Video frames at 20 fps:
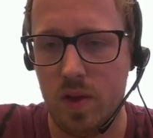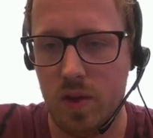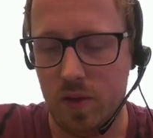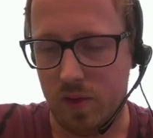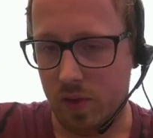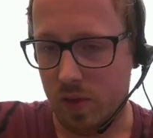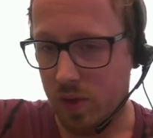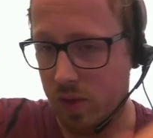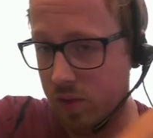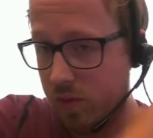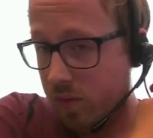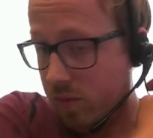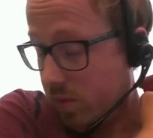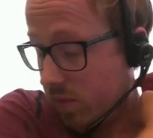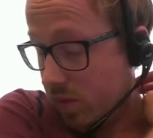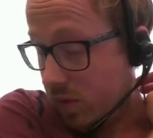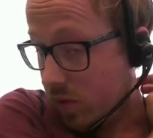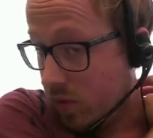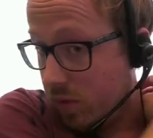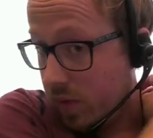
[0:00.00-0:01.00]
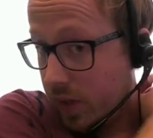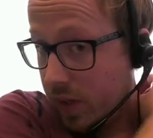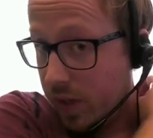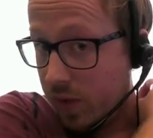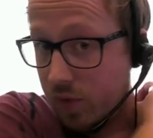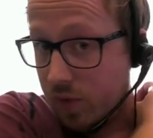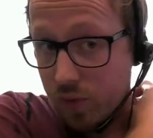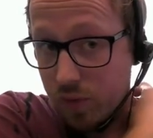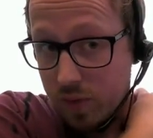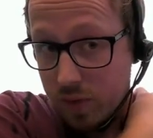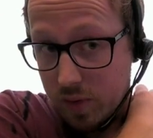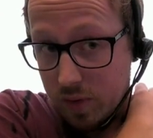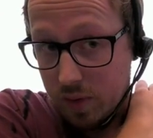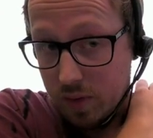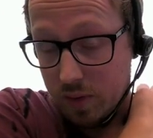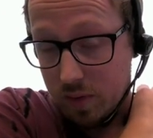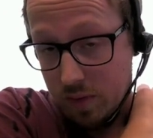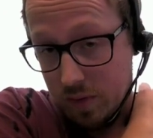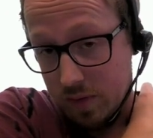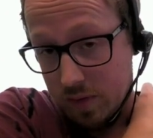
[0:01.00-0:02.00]
So going into
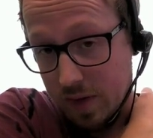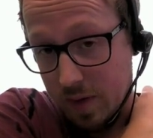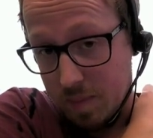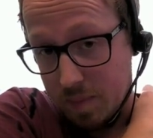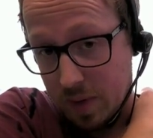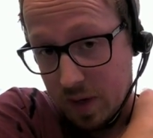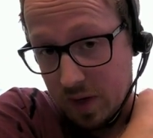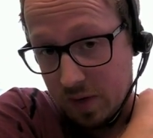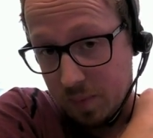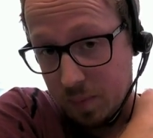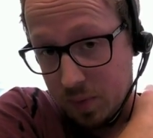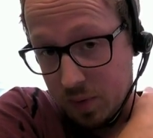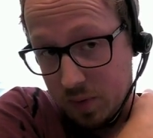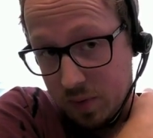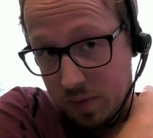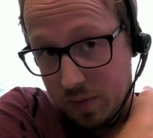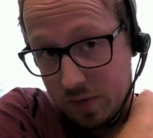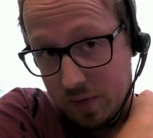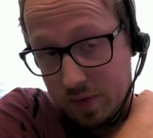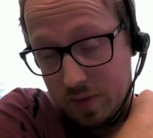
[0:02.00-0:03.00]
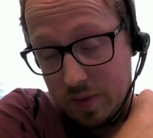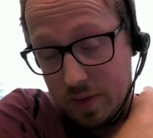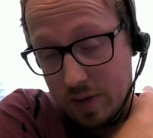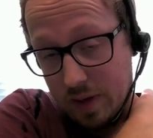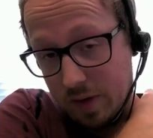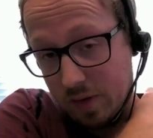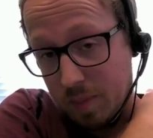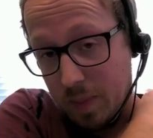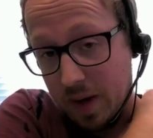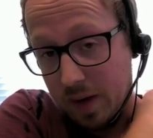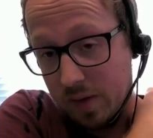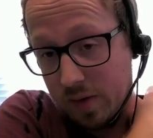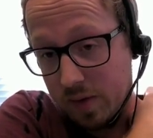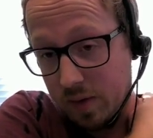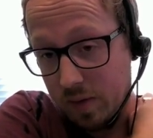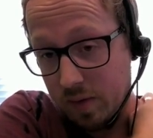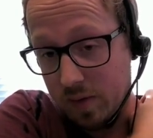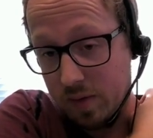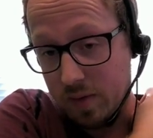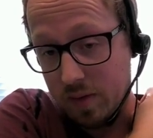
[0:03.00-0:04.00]
the gene passports, as
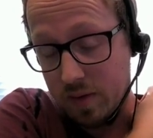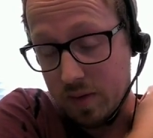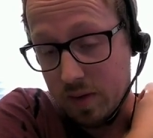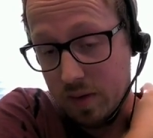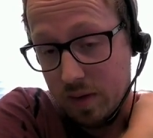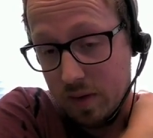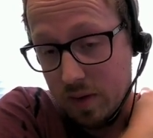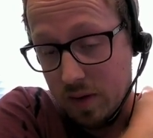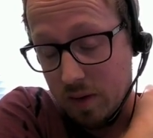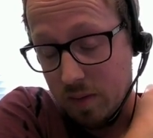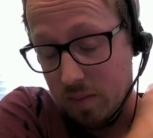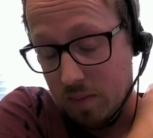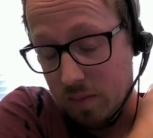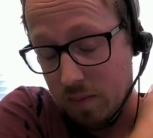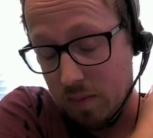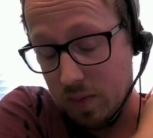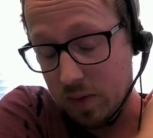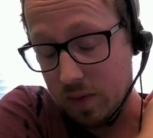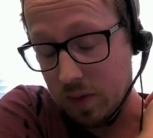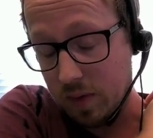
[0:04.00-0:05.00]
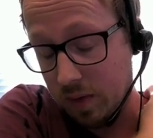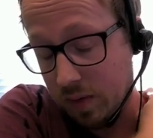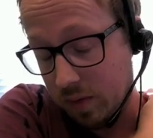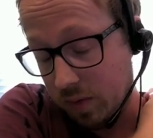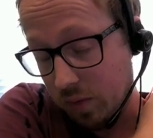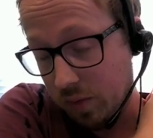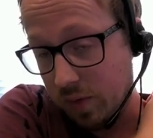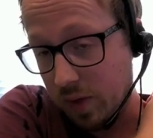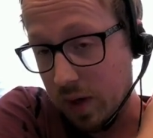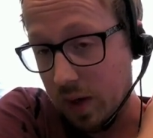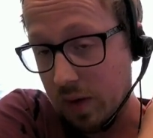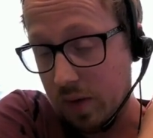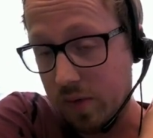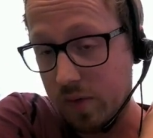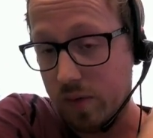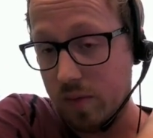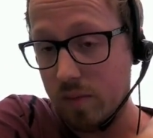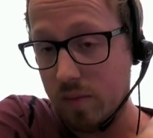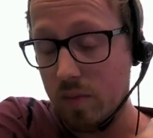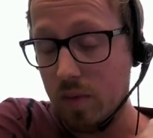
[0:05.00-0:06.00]
mentioned, it
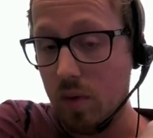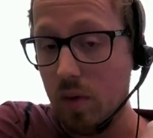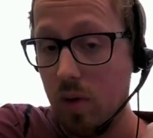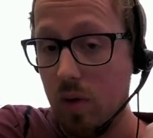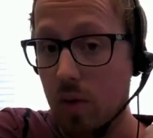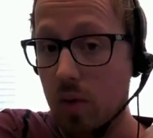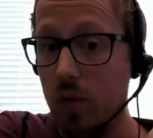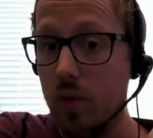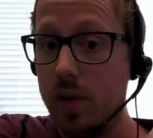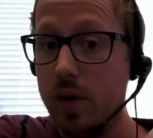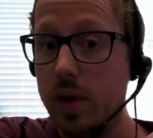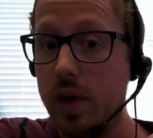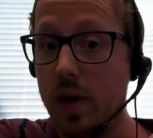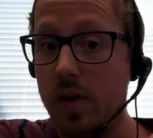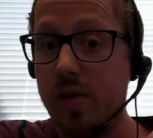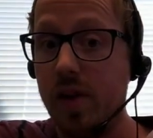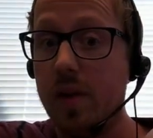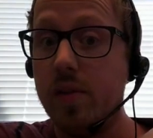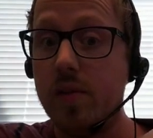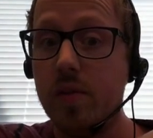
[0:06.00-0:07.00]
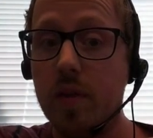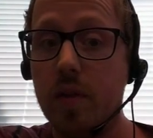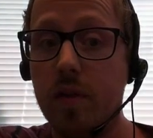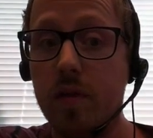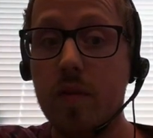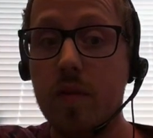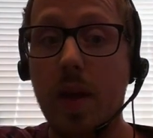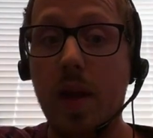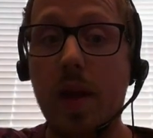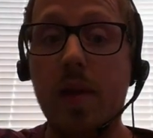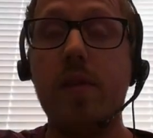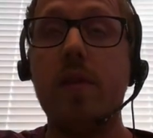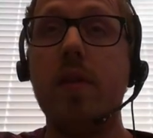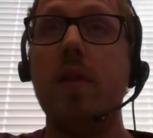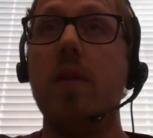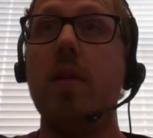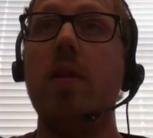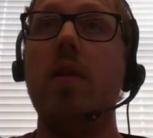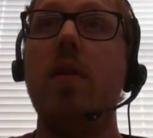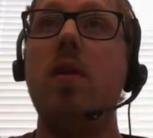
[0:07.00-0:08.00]
contains all the essential
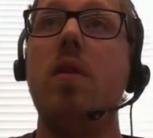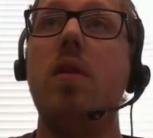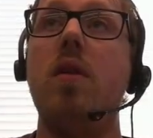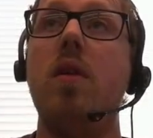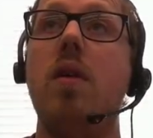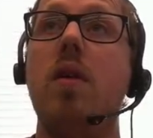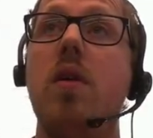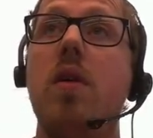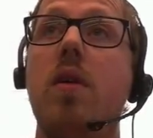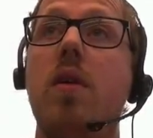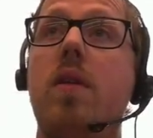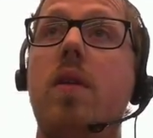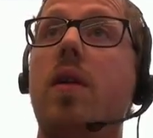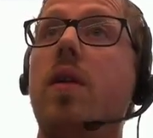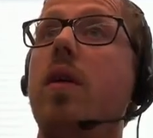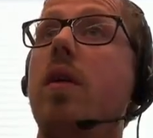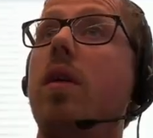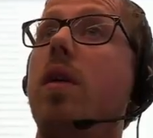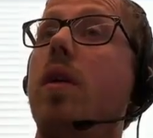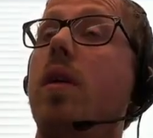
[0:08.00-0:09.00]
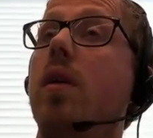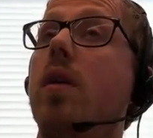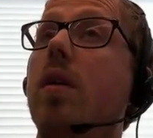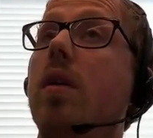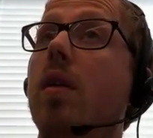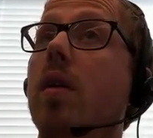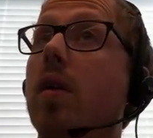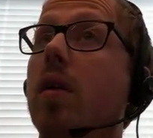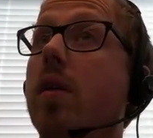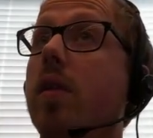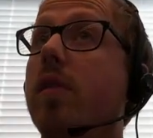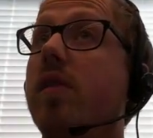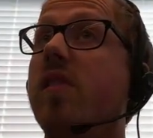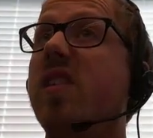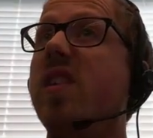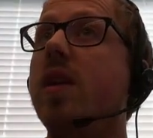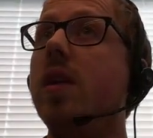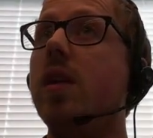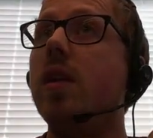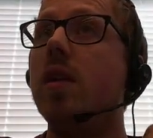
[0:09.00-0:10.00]
information that a
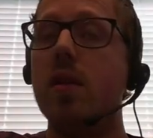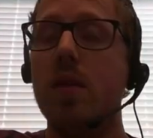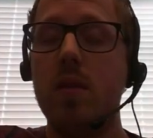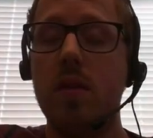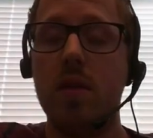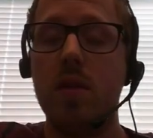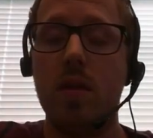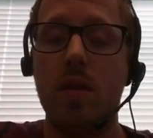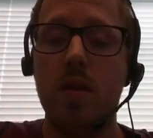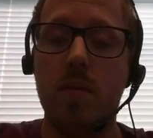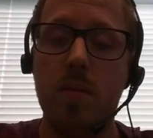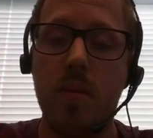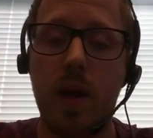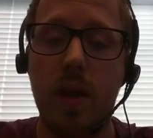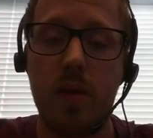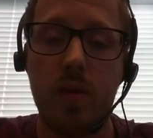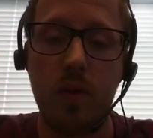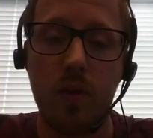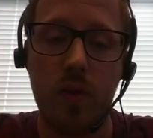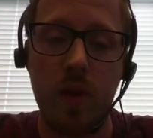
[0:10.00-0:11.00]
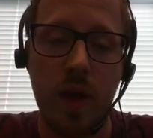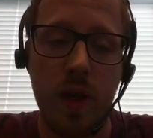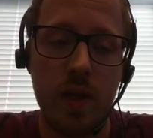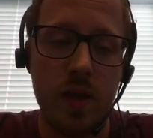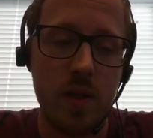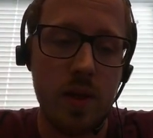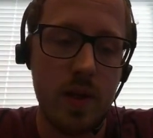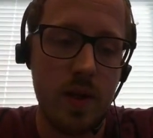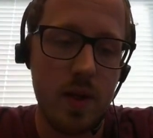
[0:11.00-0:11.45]
gene might contain.